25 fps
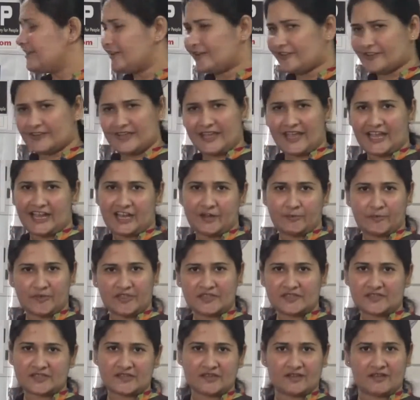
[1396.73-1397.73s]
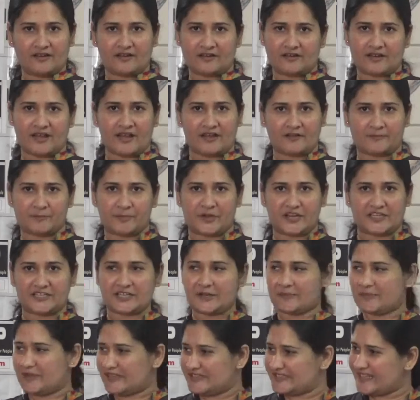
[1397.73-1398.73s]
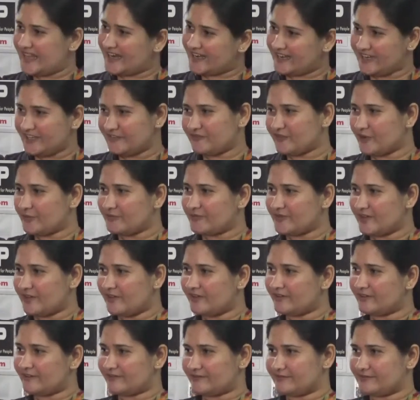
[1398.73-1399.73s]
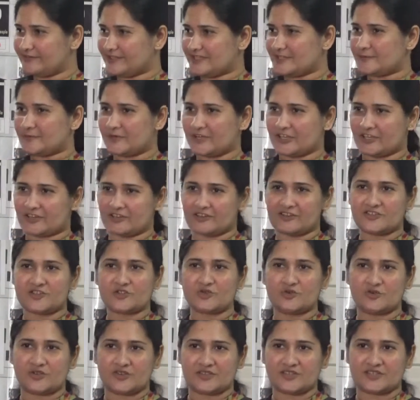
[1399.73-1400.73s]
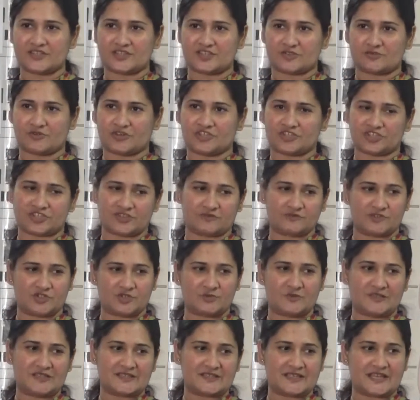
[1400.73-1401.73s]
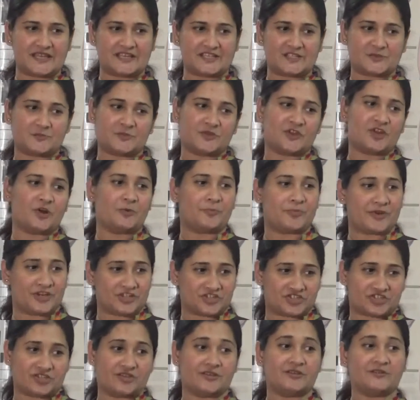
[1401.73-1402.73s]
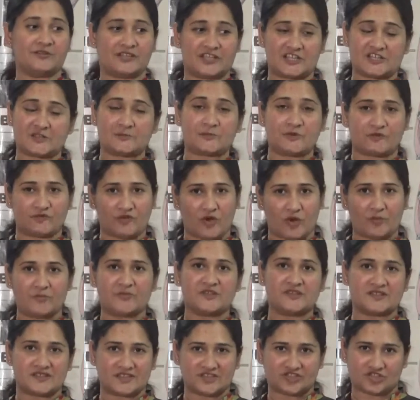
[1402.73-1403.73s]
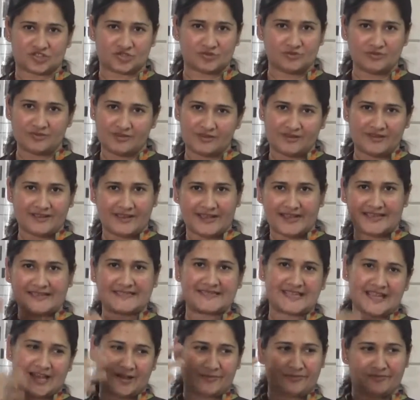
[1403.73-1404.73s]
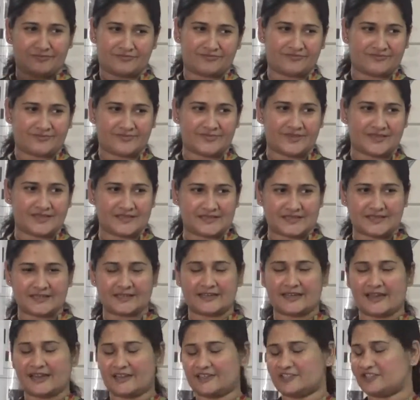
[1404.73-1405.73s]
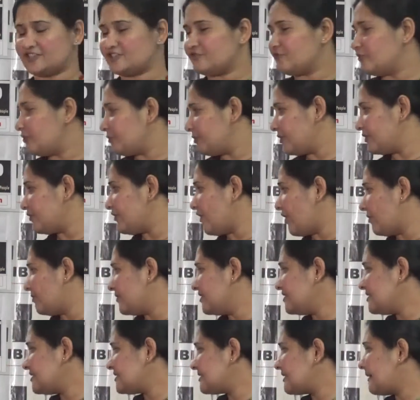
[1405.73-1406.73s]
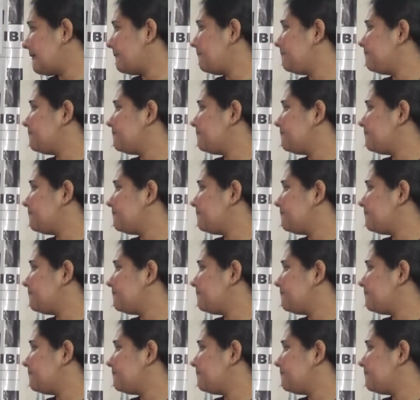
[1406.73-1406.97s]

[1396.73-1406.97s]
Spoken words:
Now the elements here are picked up exactly from this particular student situation, which means there is peer pressure, there is performance issue, exam is an analogy for performance,